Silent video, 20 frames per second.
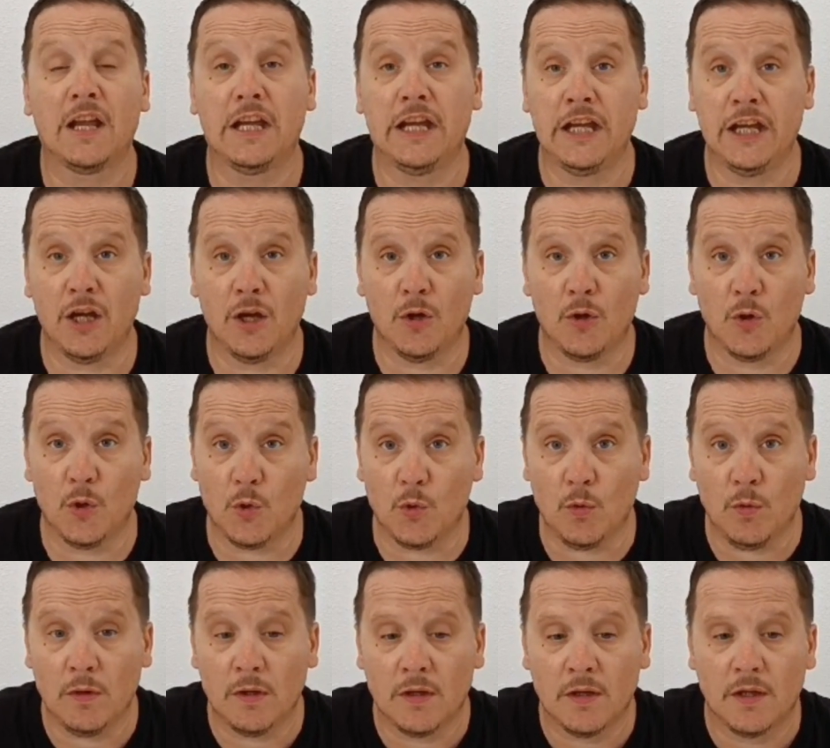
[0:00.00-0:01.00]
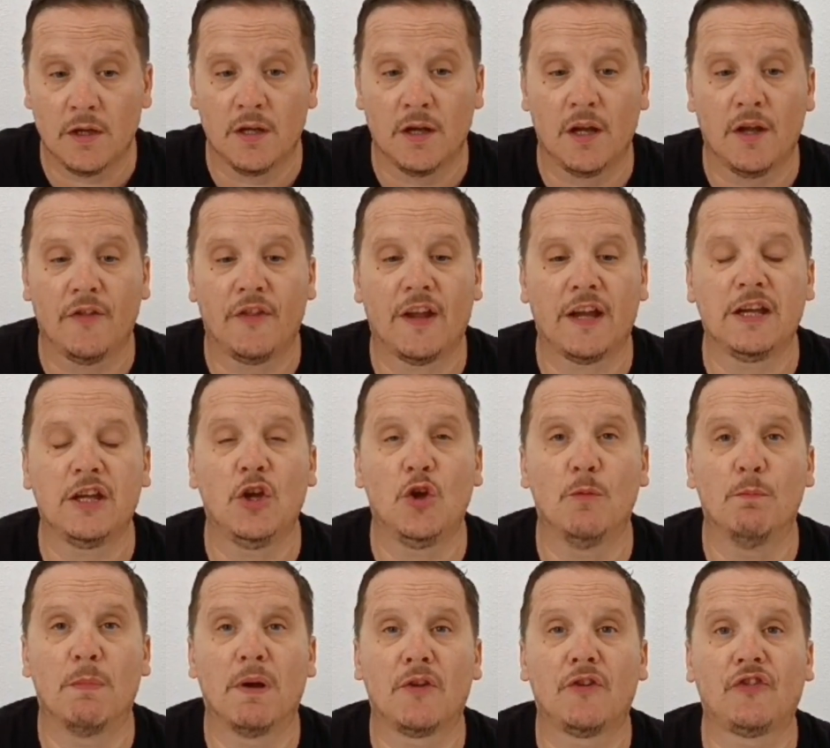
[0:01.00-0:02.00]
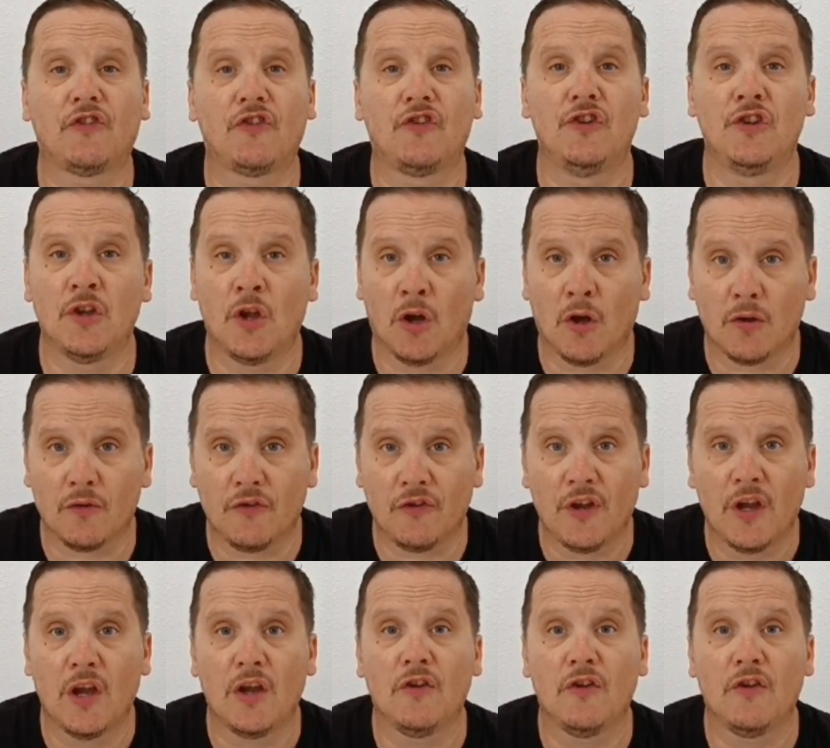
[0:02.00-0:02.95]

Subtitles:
you that you must not